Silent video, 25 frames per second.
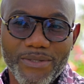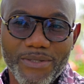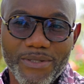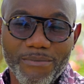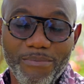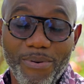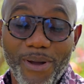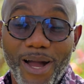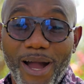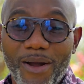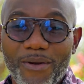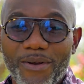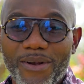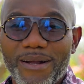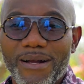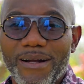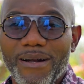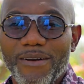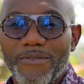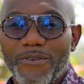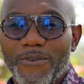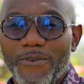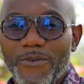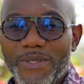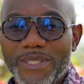to the power
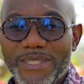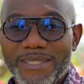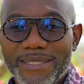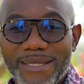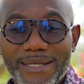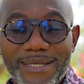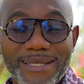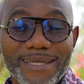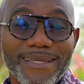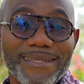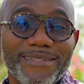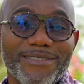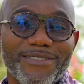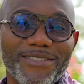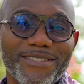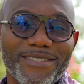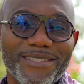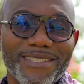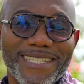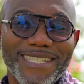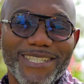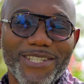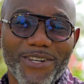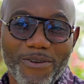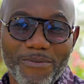of resilience,
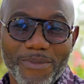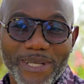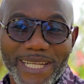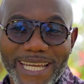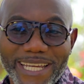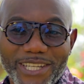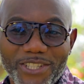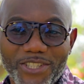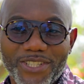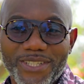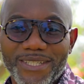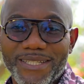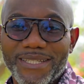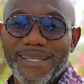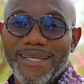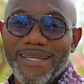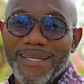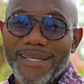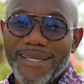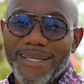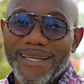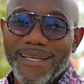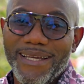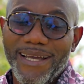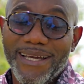determination,
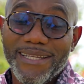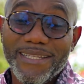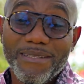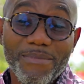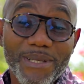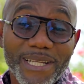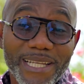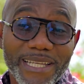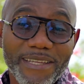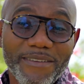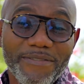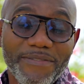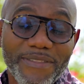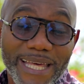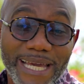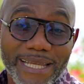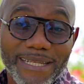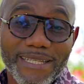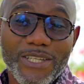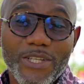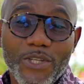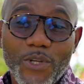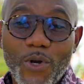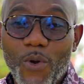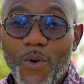and the belief
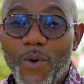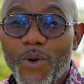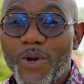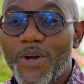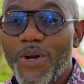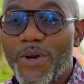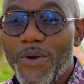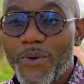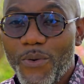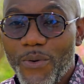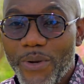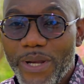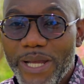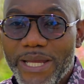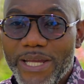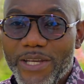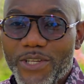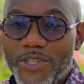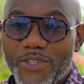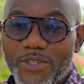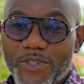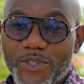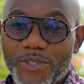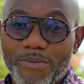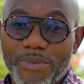that no
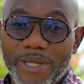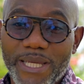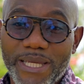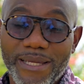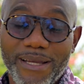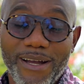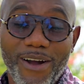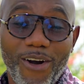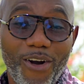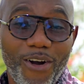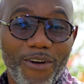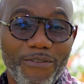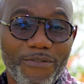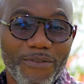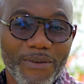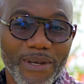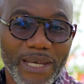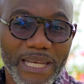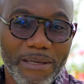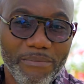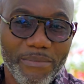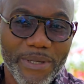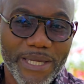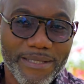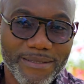career should be off
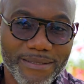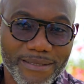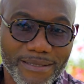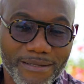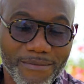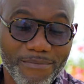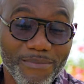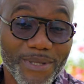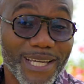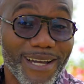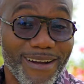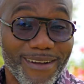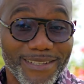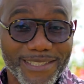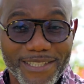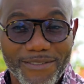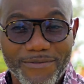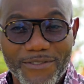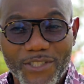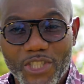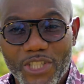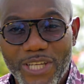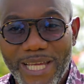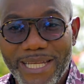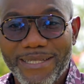limits because
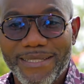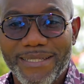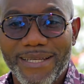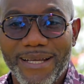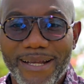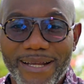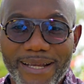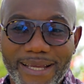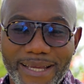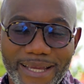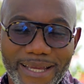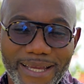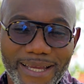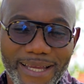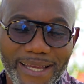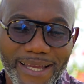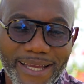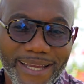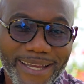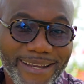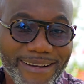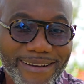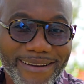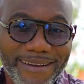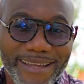of gender.
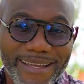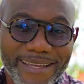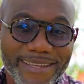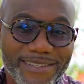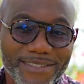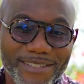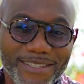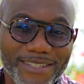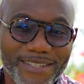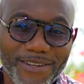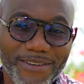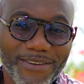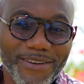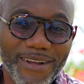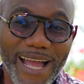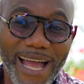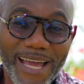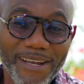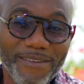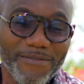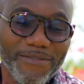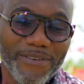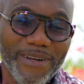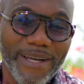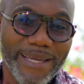Here is her
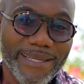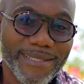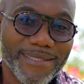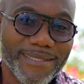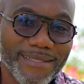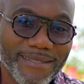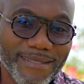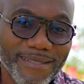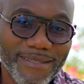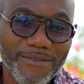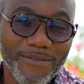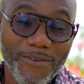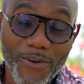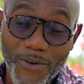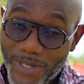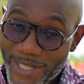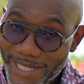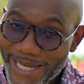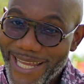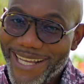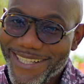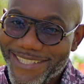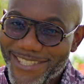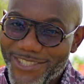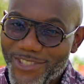advice for the
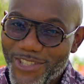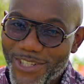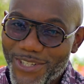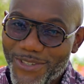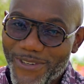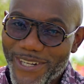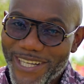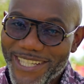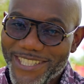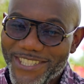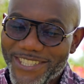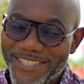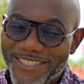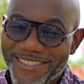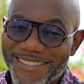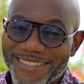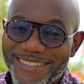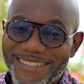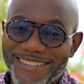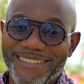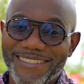next generation.